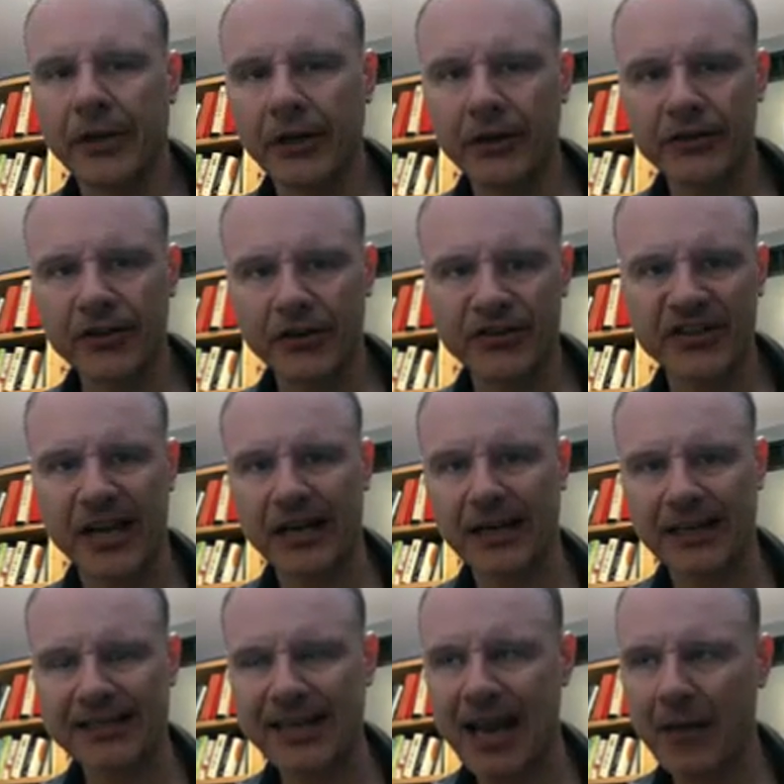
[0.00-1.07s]
here's our second
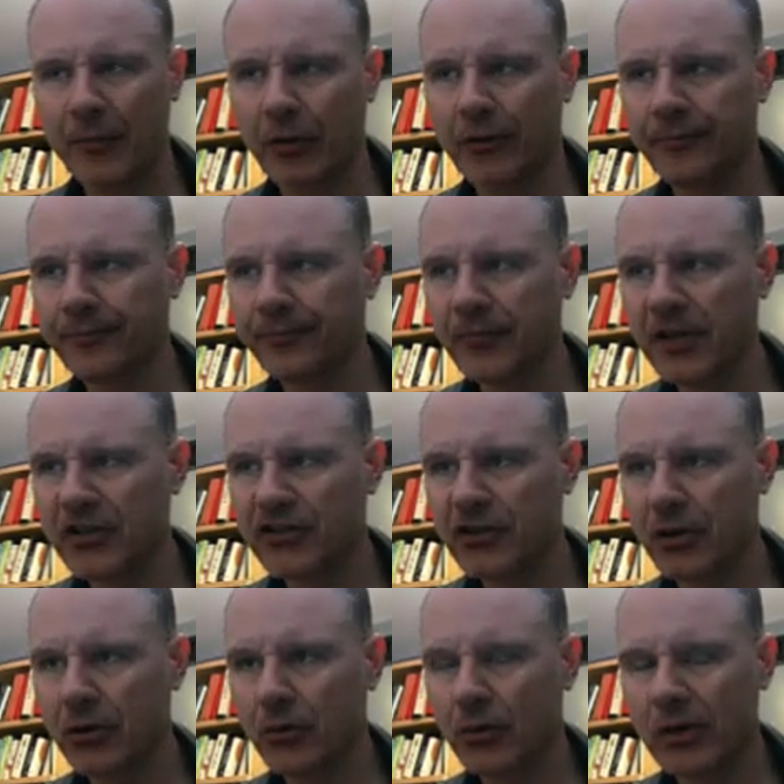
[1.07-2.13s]
example.
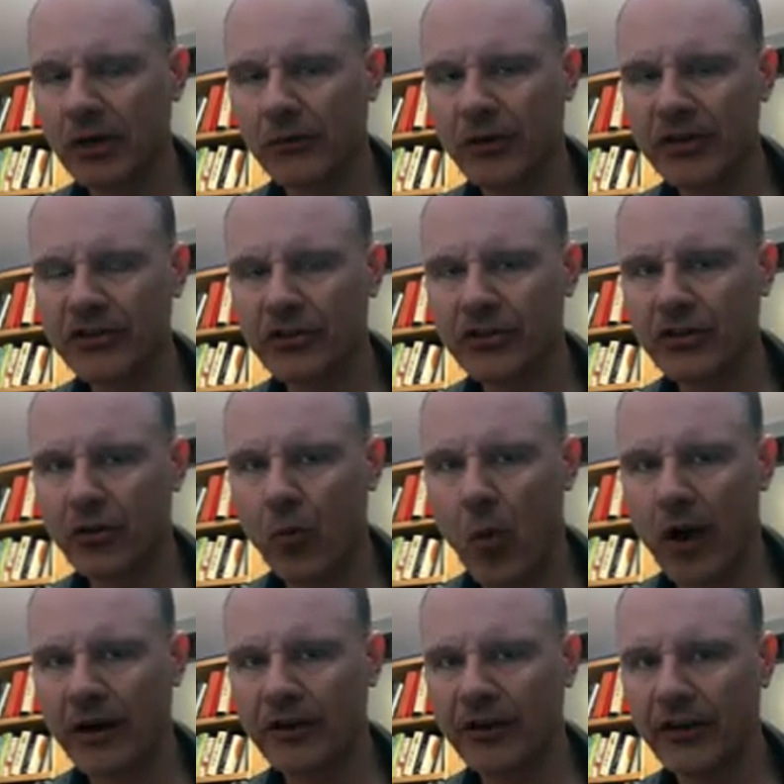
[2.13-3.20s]
So a researcher
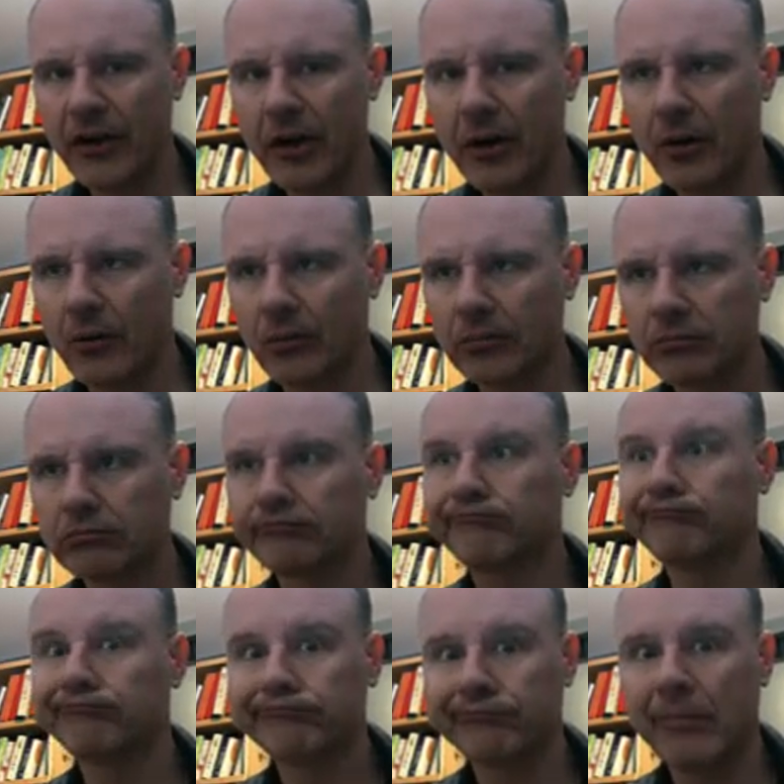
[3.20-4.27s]
wanted to know
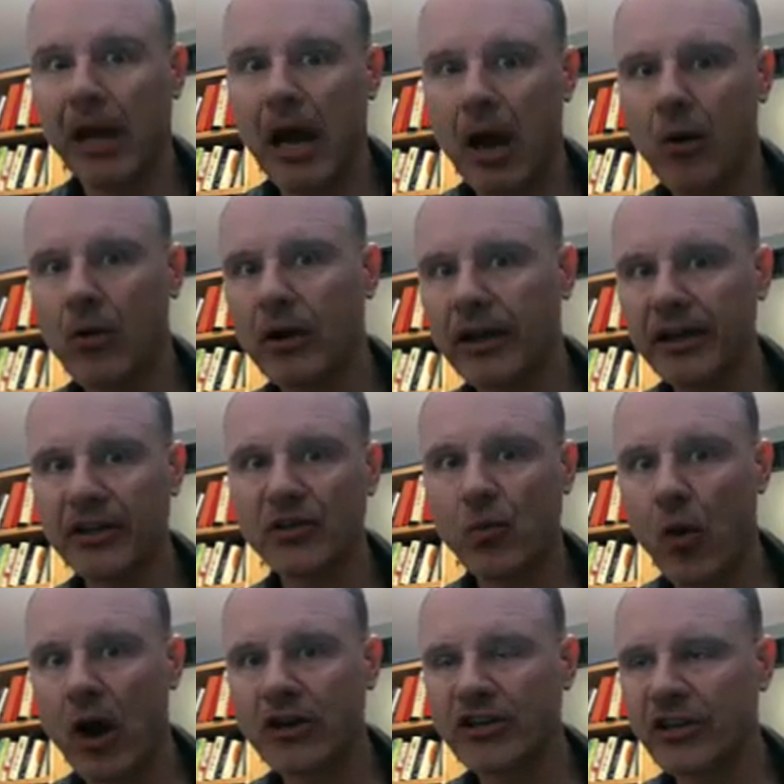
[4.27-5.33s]
how are kids
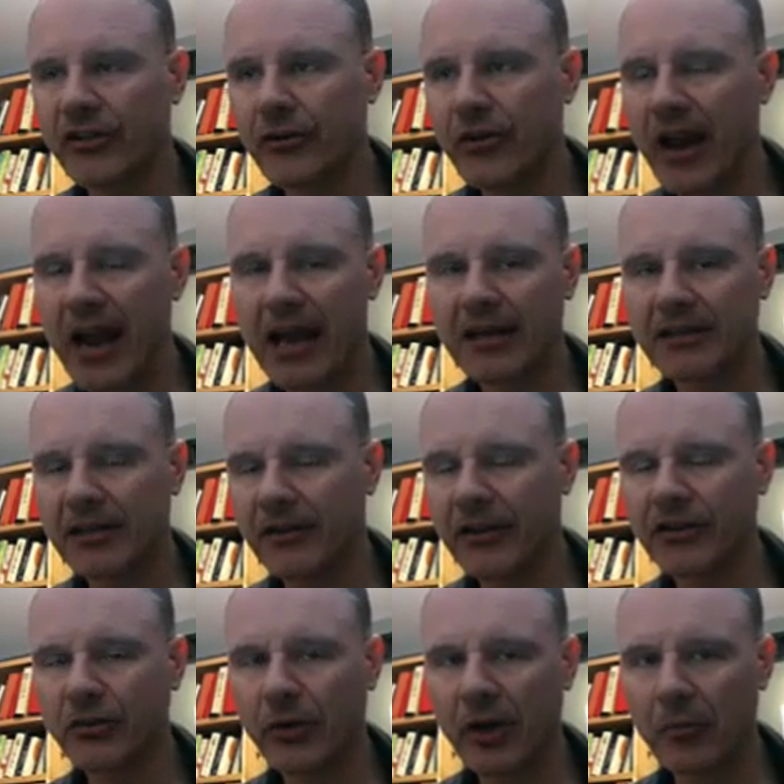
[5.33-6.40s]
washing their hands? Are
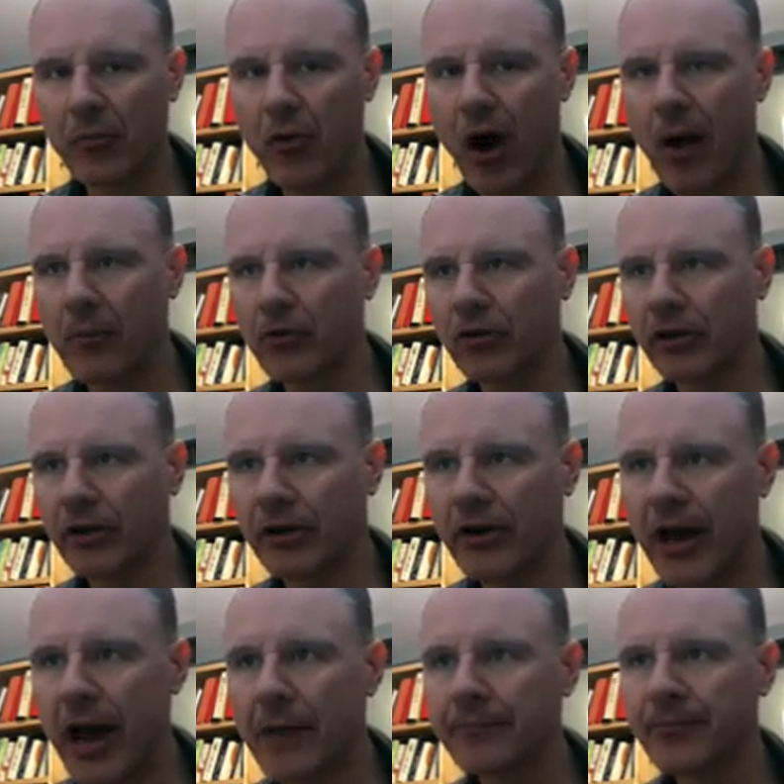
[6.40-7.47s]
they doing it properly or
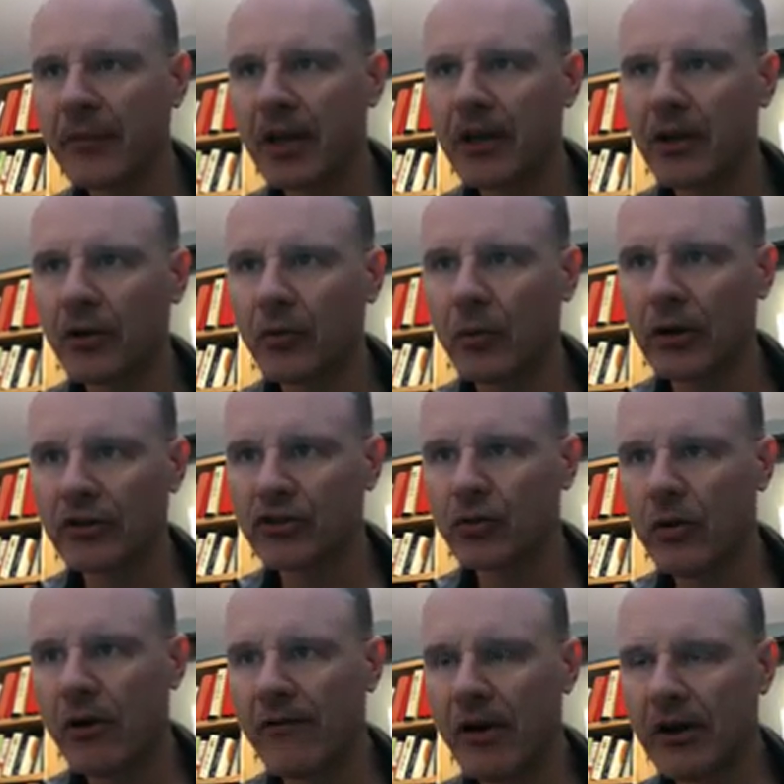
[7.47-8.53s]
not? Well,
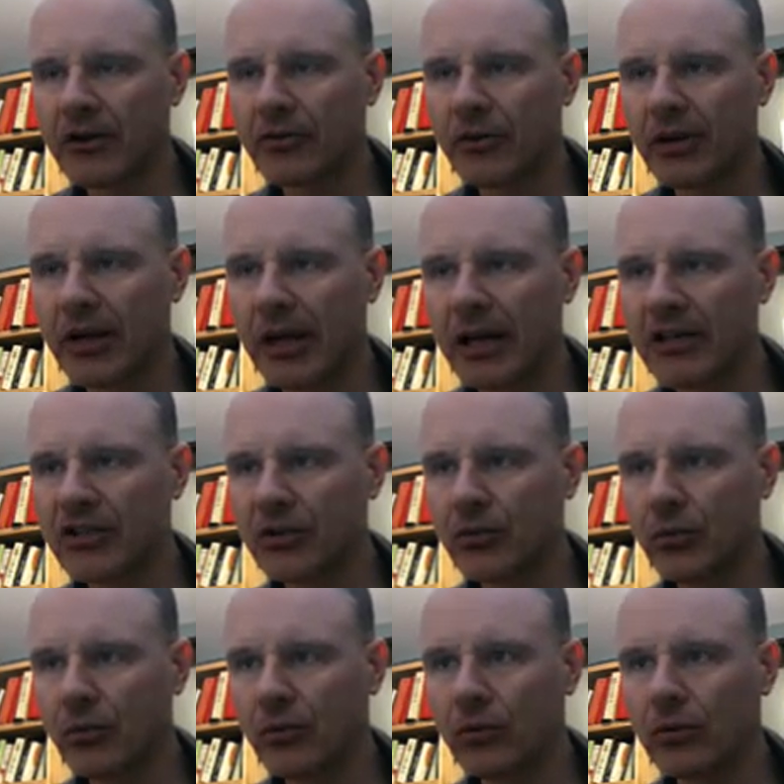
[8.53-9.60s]
1,200 high
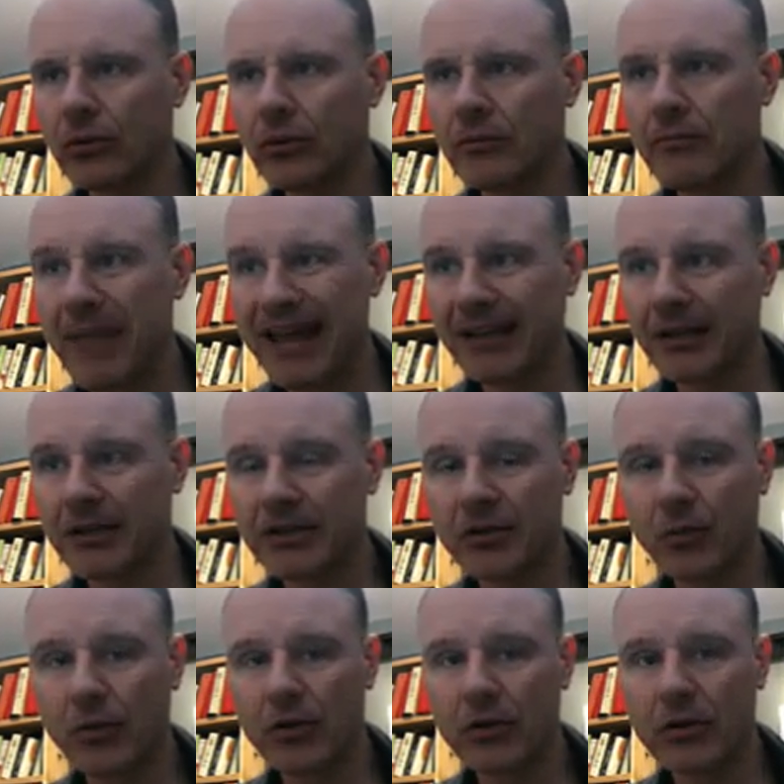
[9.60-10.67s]
school males
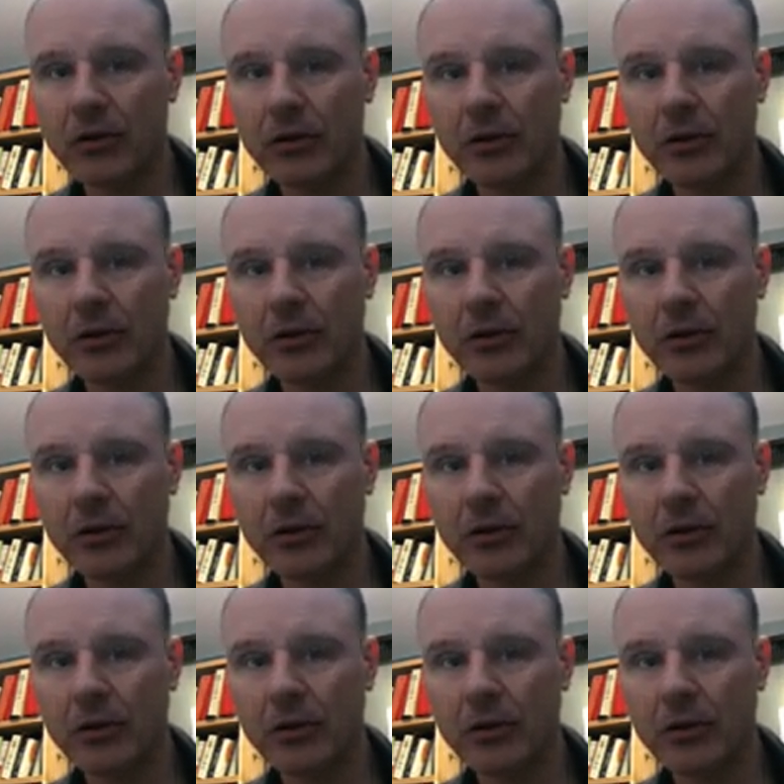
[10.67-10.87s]
were